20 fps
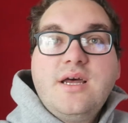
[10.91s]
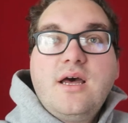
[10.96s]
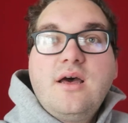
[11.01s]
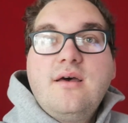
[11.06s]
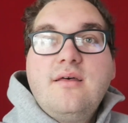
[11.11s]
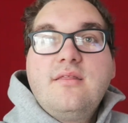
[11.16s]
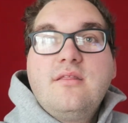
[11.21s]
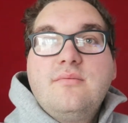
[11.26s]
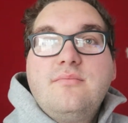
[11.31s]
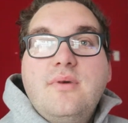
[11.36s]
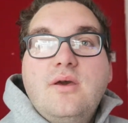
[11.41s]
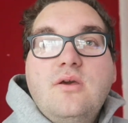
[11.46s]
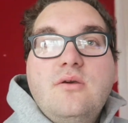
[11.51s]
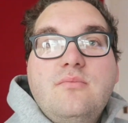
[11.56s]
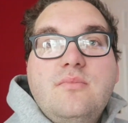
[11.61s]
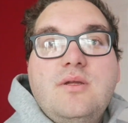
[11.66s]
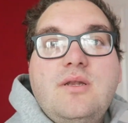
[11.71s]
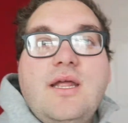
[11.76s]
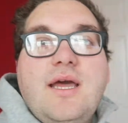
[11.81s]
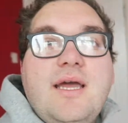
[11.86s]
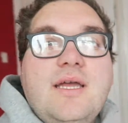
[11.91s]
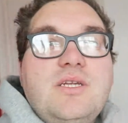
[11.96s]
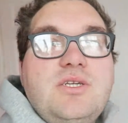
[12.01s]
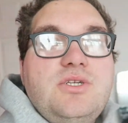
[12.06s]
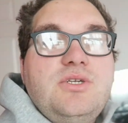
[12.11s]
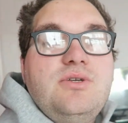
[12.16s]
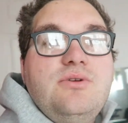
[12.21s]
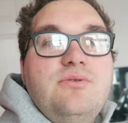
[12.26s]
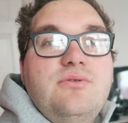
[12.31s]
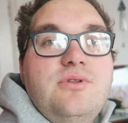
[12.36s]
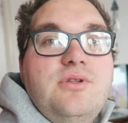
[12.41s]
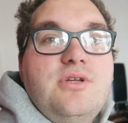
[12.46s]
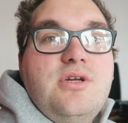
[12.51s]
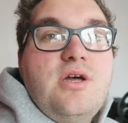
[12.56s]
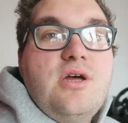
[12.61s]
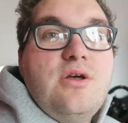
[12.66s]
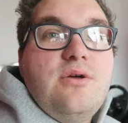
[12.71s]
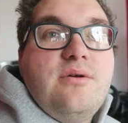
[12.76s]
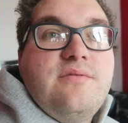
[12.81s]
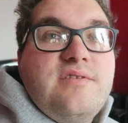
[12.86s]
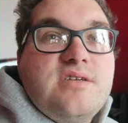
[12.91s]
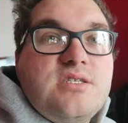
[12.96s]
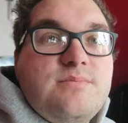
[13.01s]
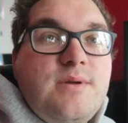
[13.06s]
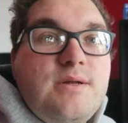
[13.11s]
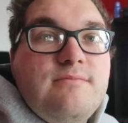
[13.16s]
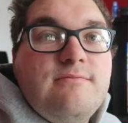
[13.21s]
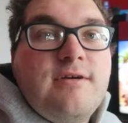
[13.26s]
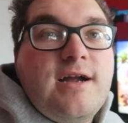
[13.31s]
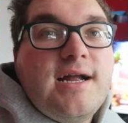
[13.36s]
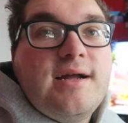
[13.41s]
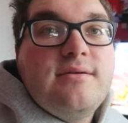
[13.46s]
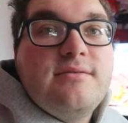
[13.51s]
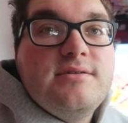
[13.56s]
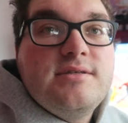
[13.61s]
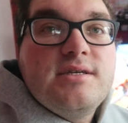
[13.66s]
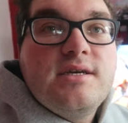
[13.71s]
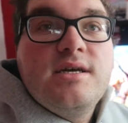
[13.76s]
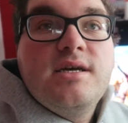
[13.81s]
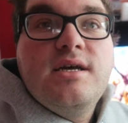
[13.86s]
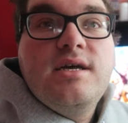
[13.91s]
At the moment, as you know, if I spin round,